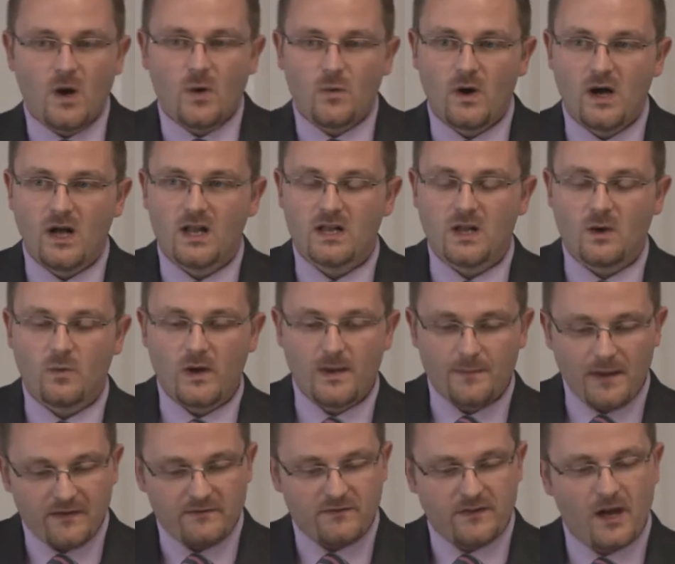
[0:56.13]
Well, we
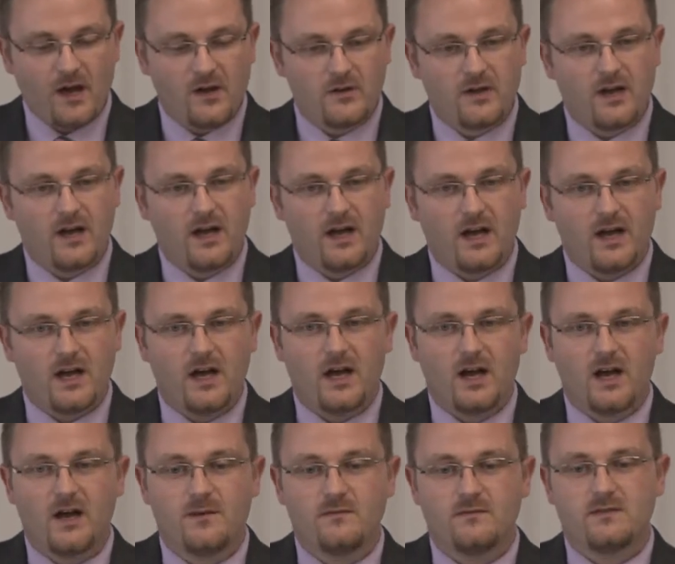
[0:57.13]
met Fiona
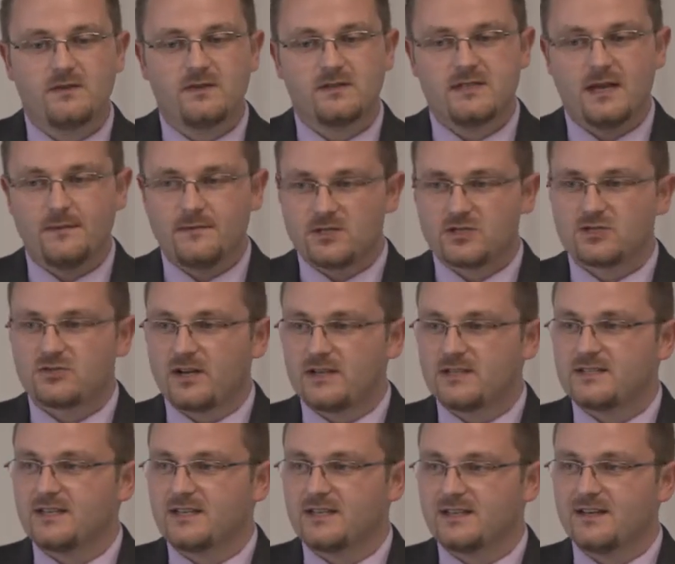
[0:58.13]

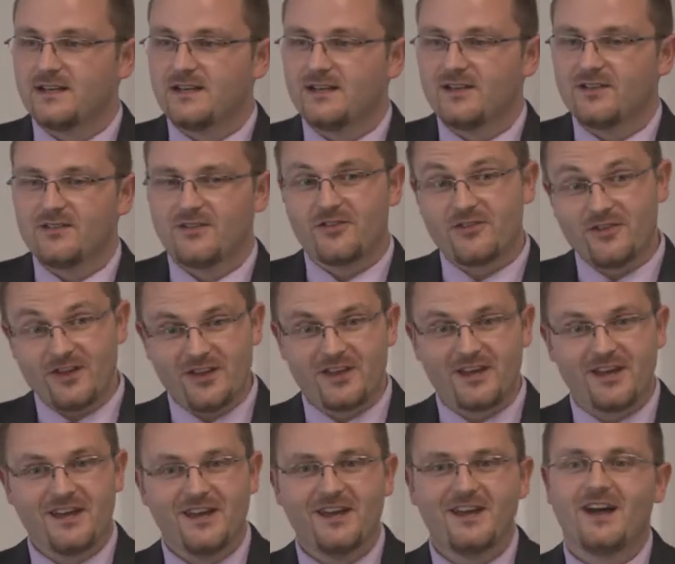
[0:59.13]
demonstrating the
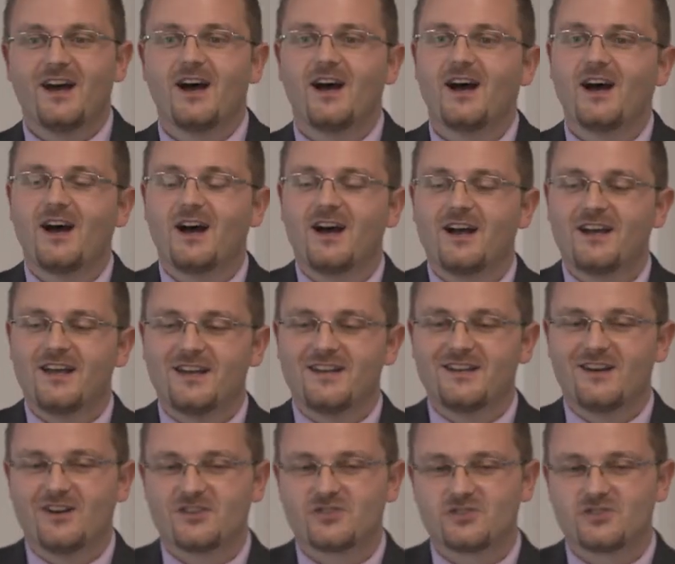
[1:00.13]
thingy in our